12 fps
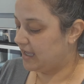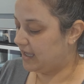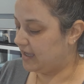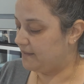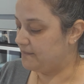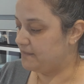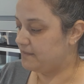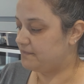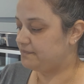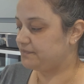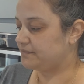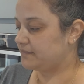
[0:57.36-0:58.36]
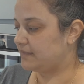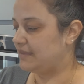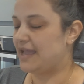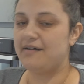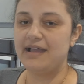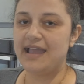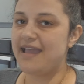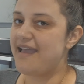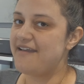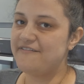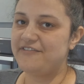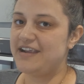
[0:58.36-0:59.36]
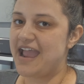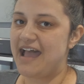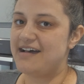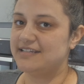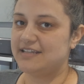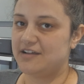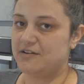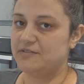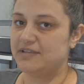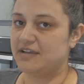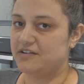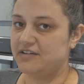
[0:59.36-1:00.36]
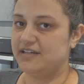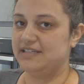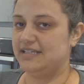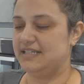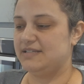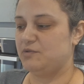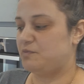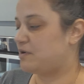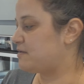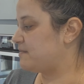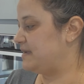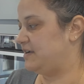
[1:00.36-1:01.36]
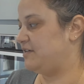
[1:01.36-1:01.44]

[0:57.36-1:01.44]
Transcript: Um, now every household that cooks this will probably